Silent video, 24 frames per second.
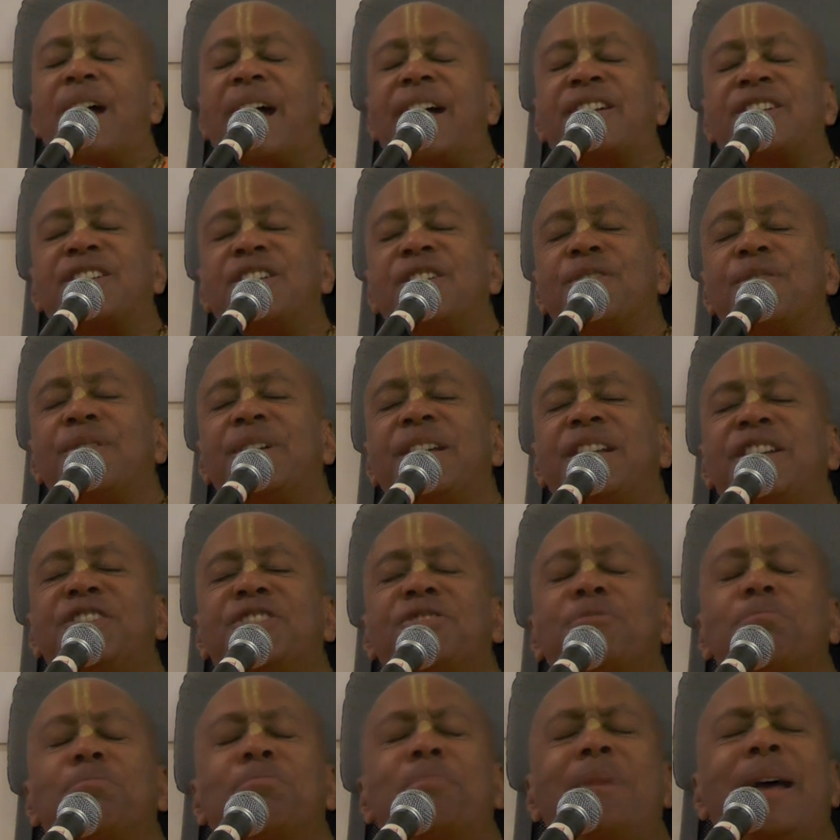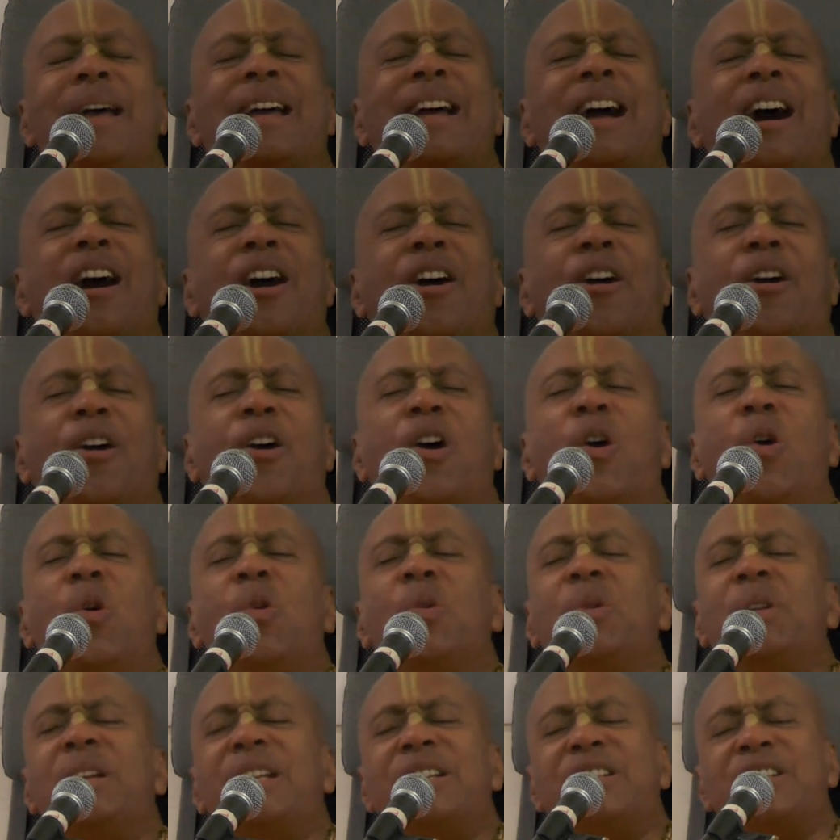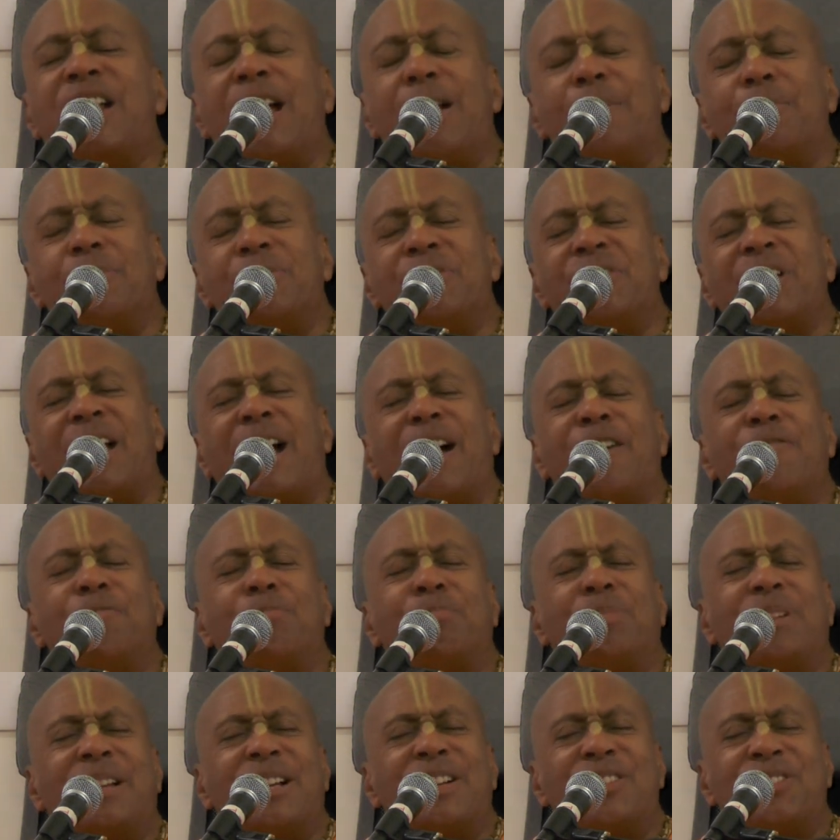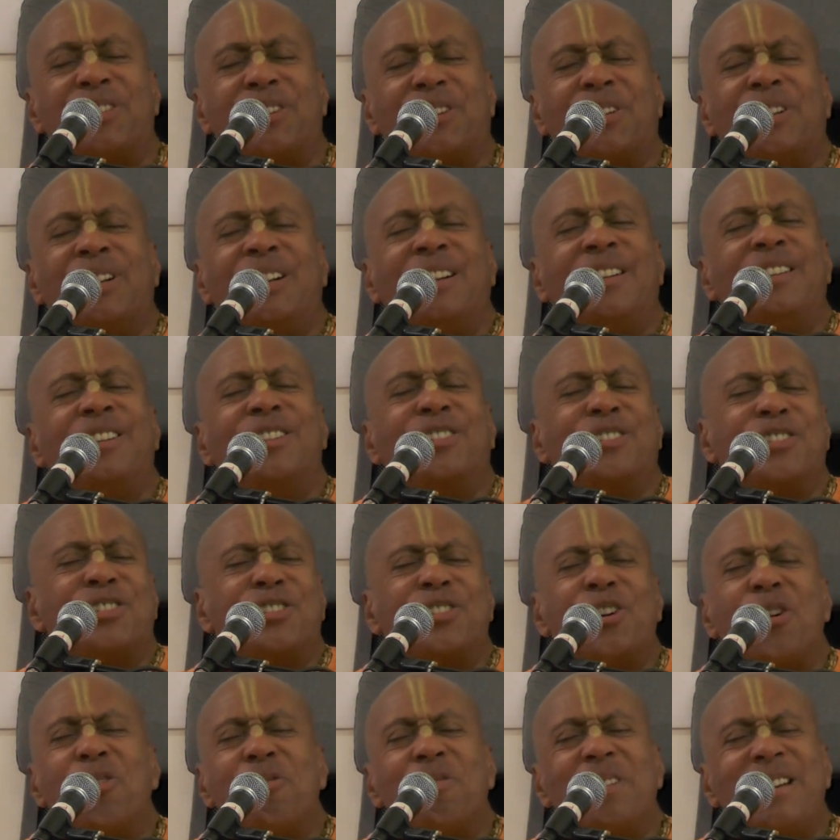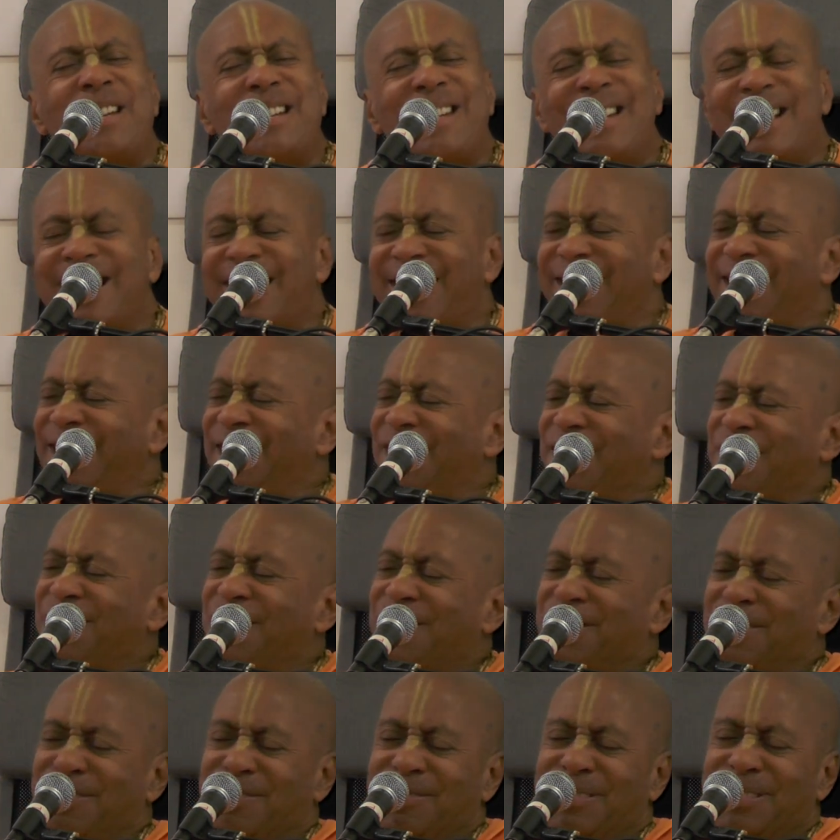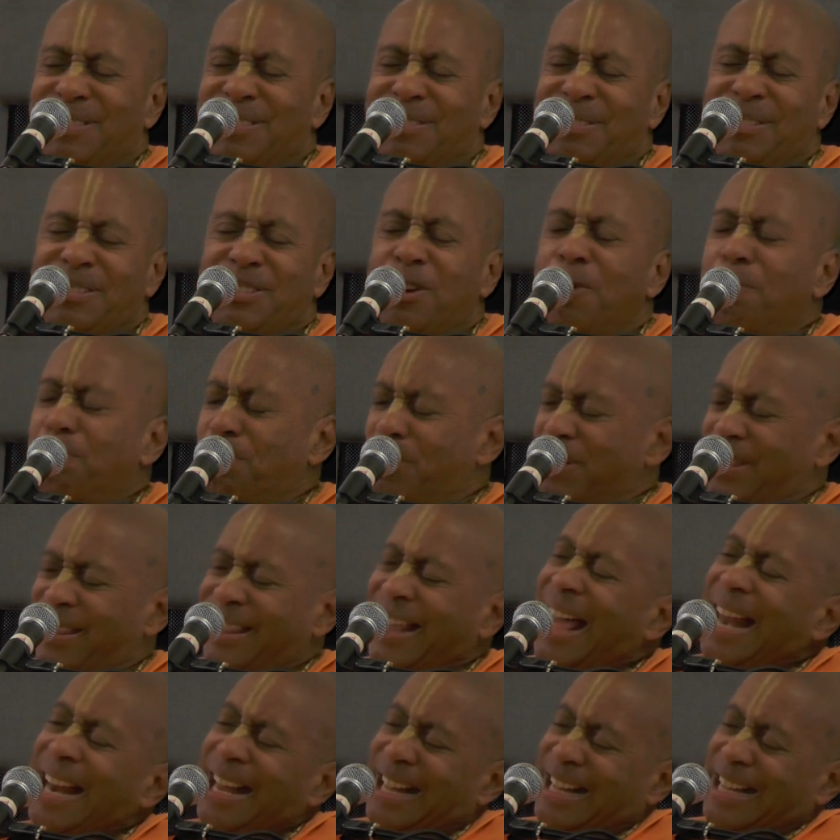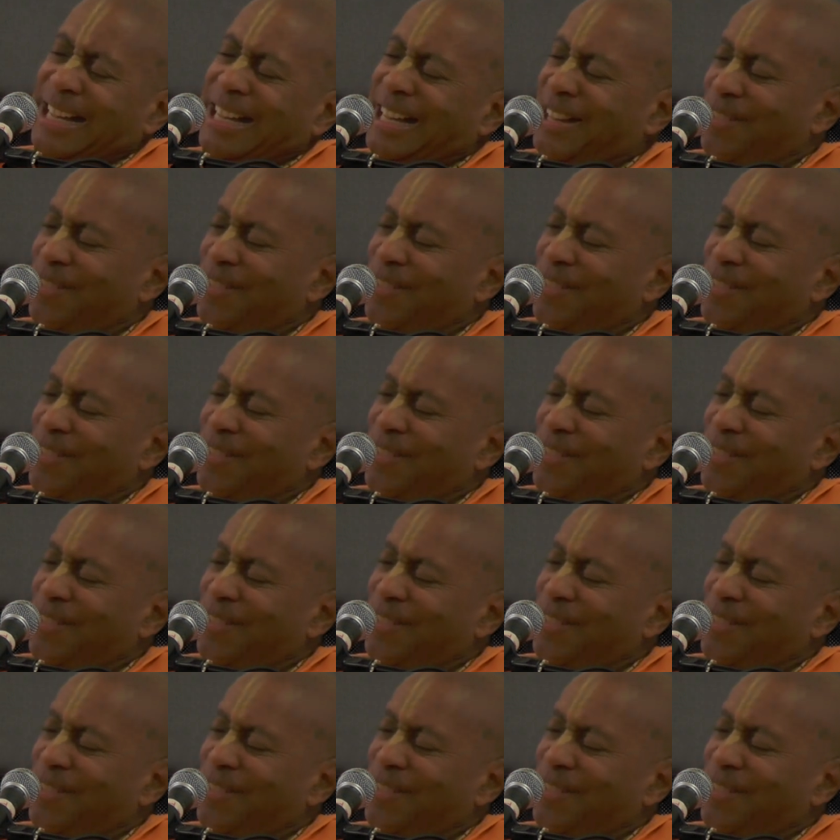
activities make our own attempts to have pleasure look so ridiculous, so pathetic